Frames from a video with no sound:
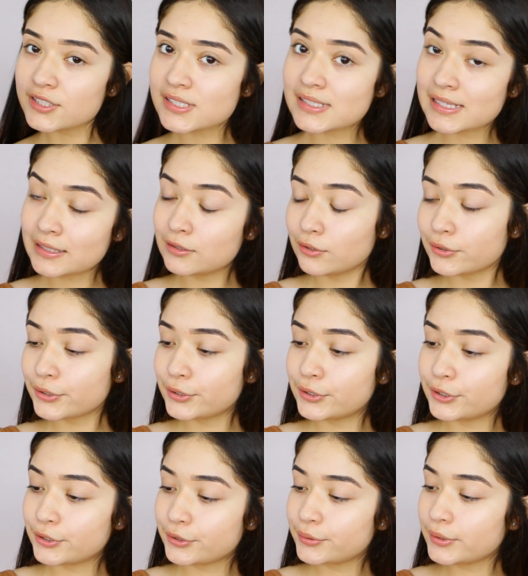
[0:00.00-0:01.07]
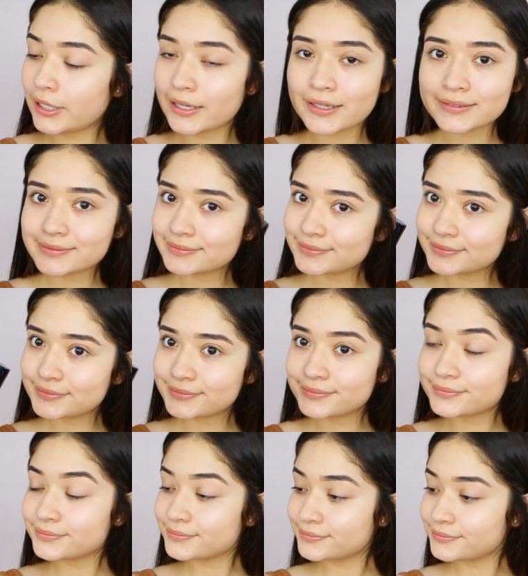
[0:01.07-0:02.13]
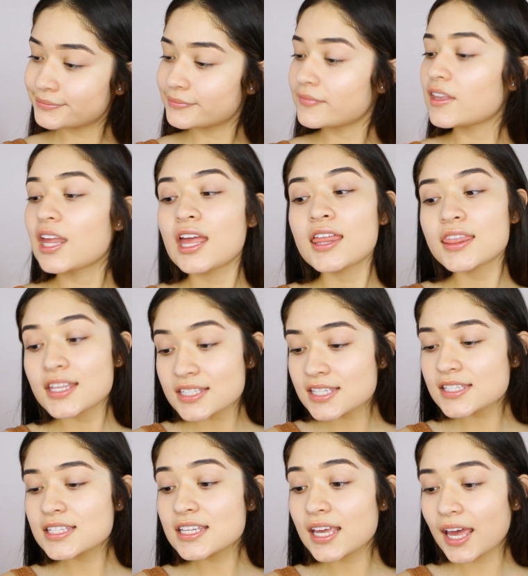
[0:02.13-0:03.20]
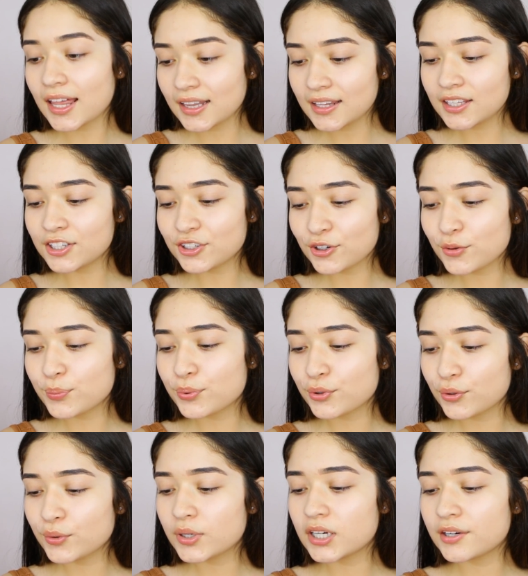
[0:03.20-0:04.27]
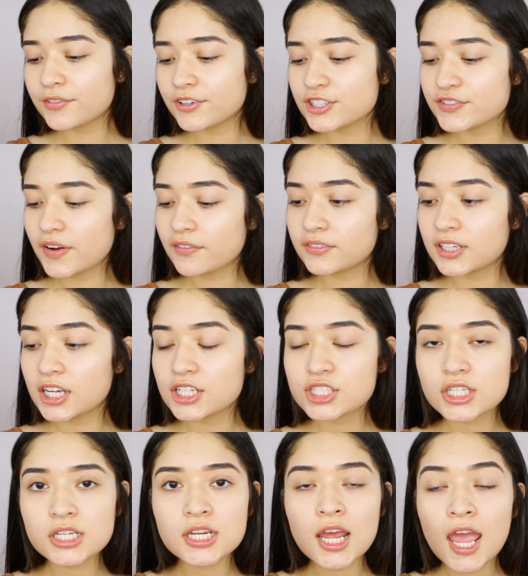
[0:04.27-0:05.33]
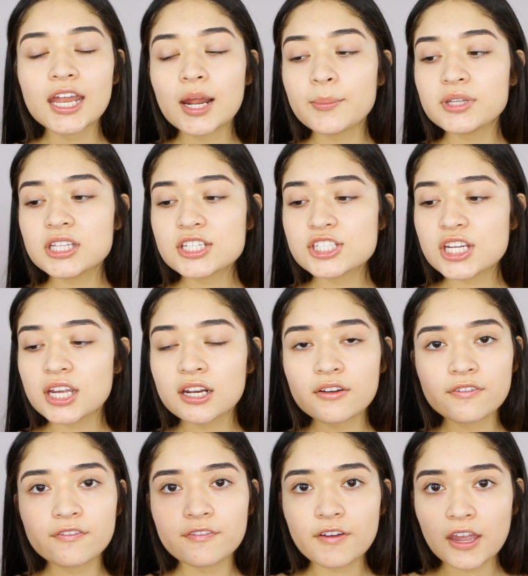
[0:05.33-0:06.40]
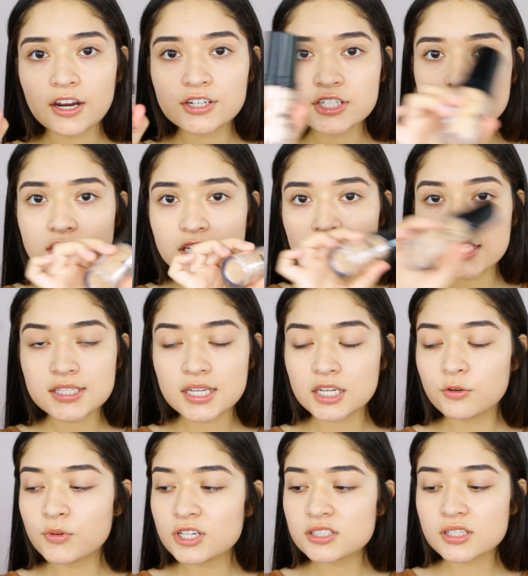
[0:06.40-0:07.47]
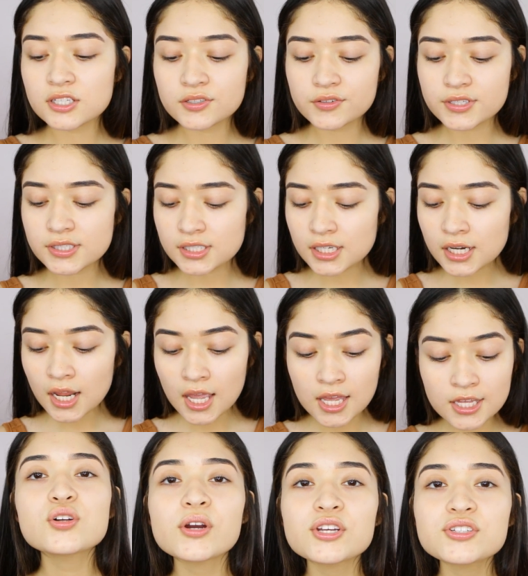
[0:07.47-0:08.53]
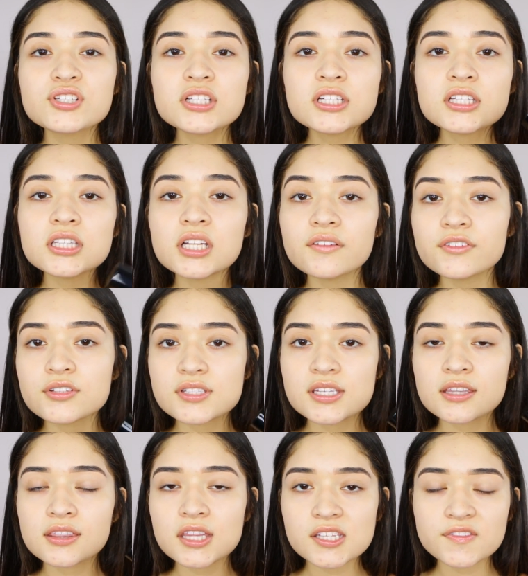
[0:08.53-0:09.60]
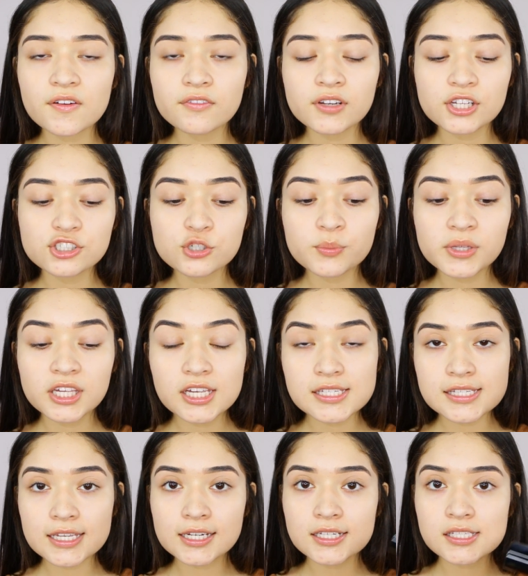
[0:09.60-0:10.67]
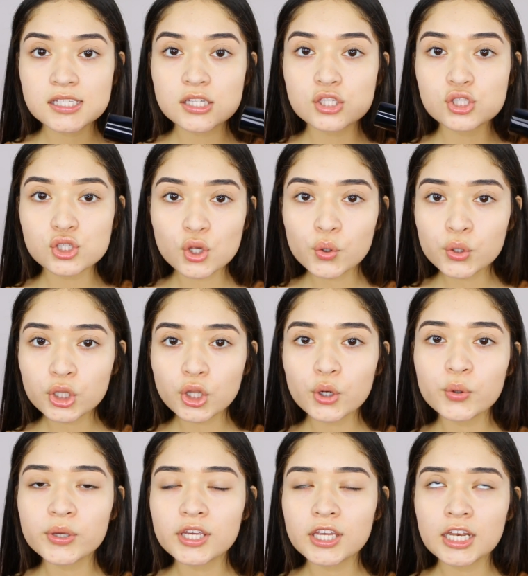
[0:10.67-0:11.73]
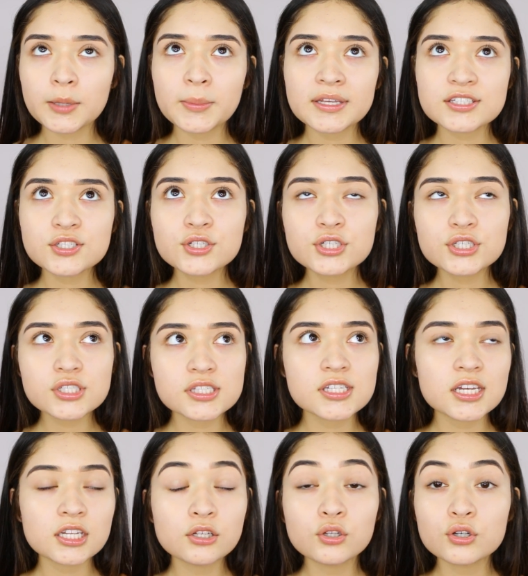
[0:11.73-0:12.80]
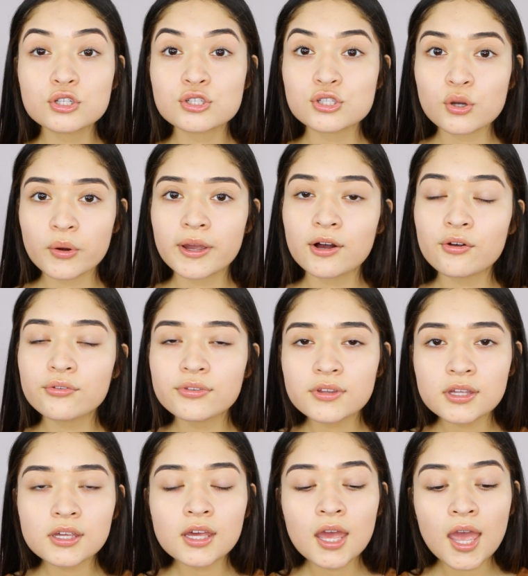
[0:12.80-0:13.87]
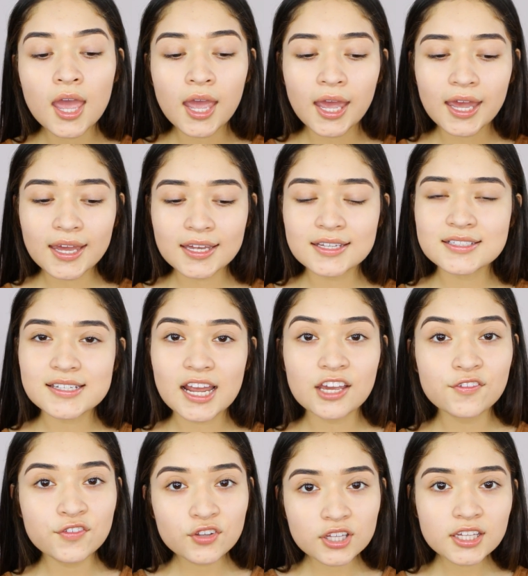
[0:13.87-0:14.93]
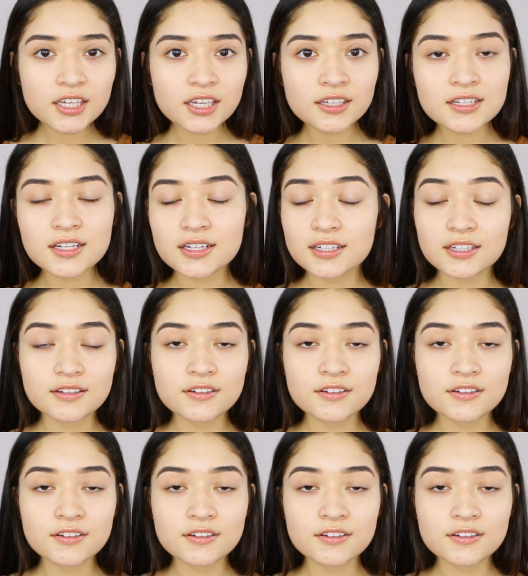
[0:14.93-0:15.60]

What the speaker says: does it say L'Oreal, girl? Like, this is the LA Girl Pro Coverage Foundation, and I'm in the shade Fair, just in case anyone is interested. So I usually love using this foundation because it is so glowy and it makes your skin look so healthy, and I feel like it